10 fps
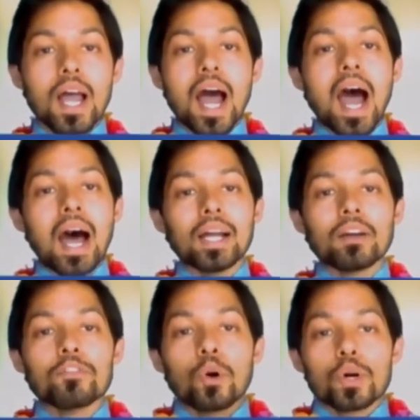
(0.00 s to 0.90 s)
And
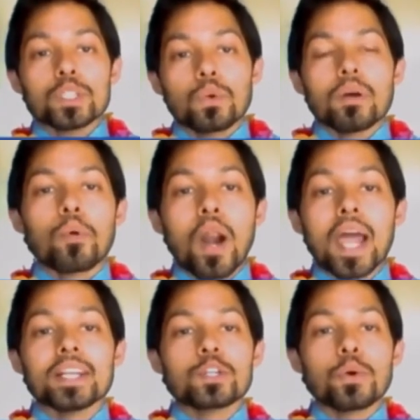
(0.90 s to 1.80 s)
of course, Pride
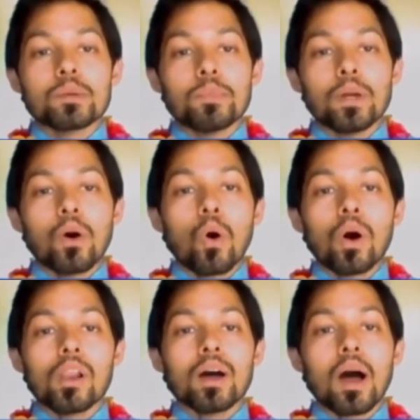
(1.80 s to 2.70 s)
is going to be
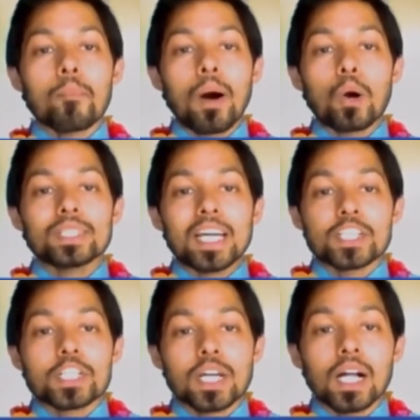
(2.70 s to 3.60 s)
all about
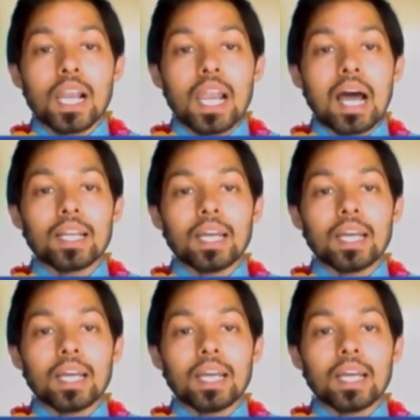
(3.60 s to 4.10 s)
digital and